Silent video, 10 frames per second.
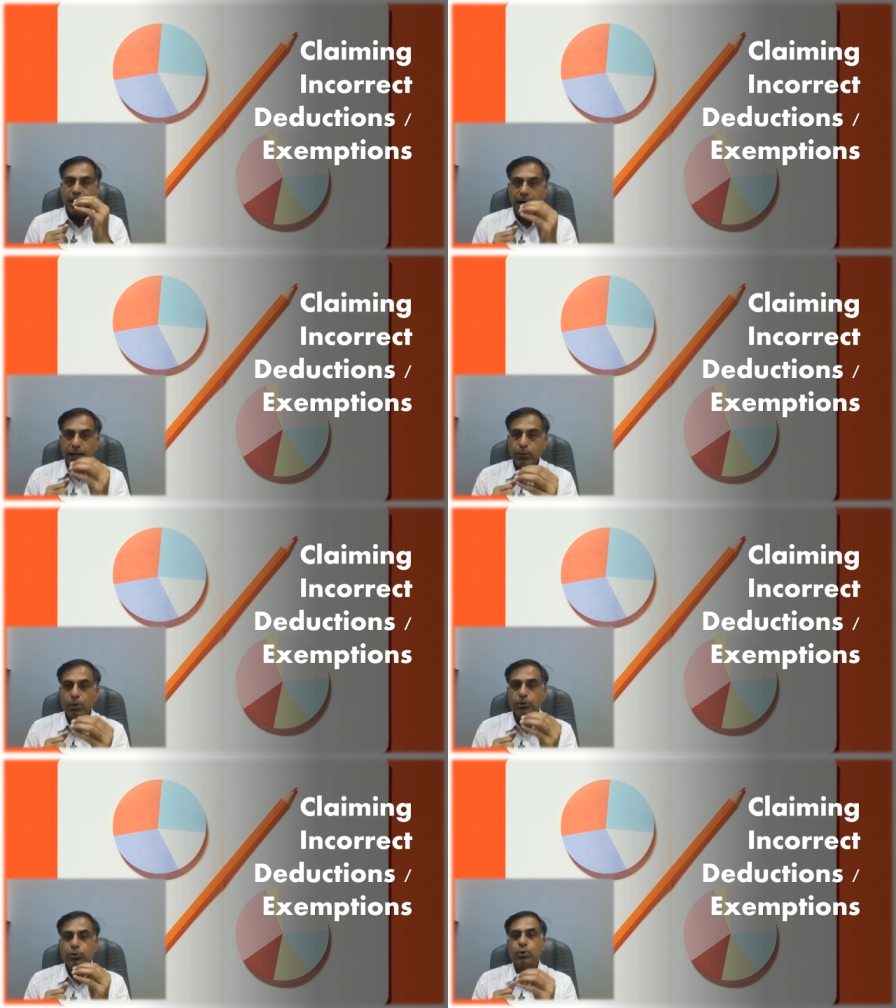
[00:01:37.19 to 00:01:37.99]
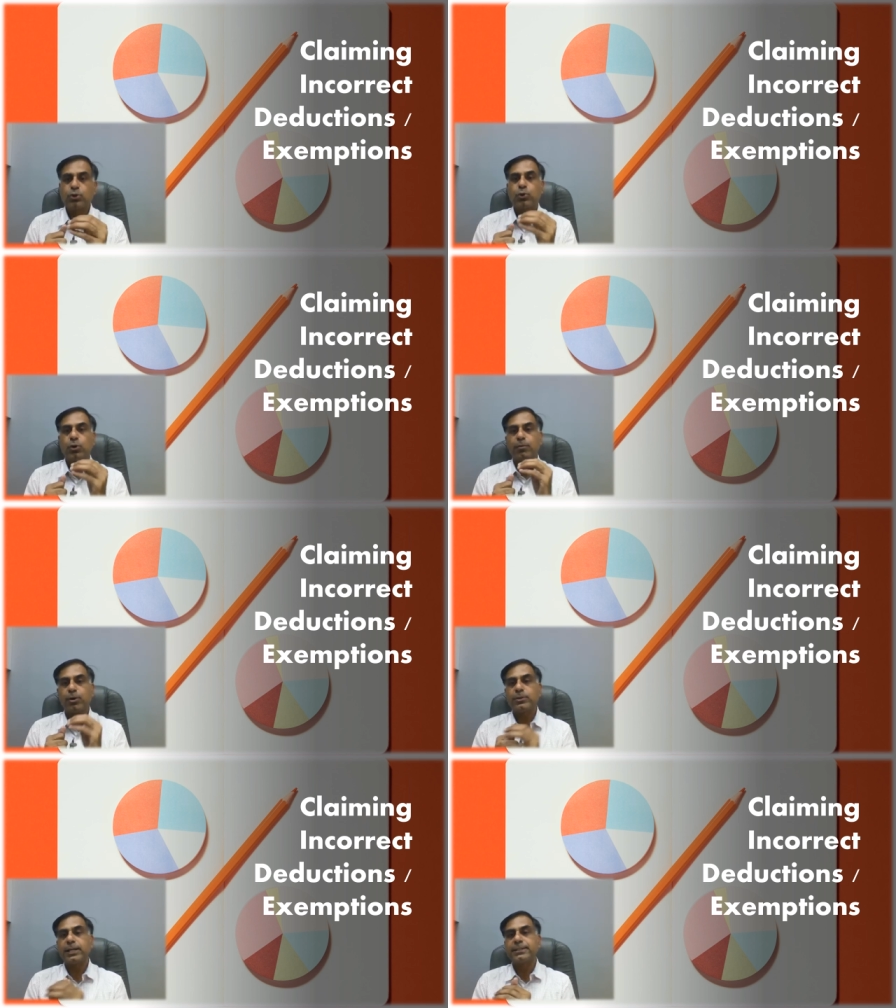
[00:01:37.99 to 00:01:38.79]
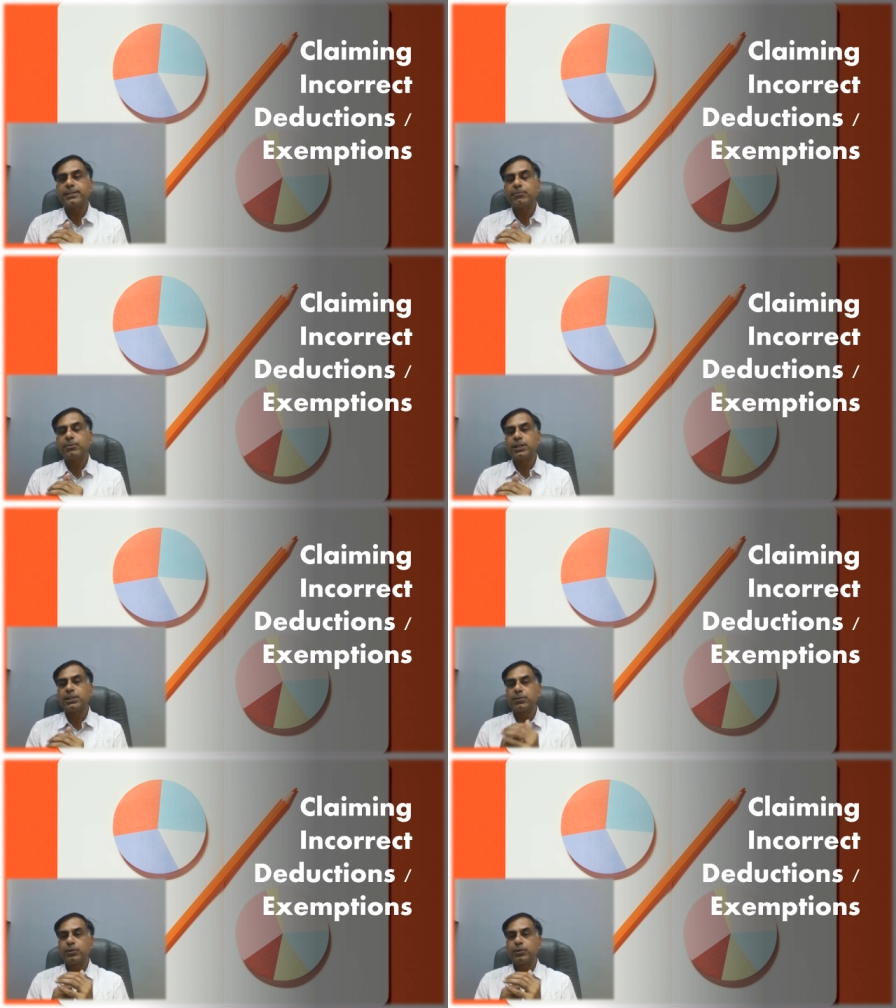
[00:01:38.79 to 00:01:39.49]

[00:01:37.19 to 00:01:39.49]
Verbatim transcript: are you also sure about the exemptions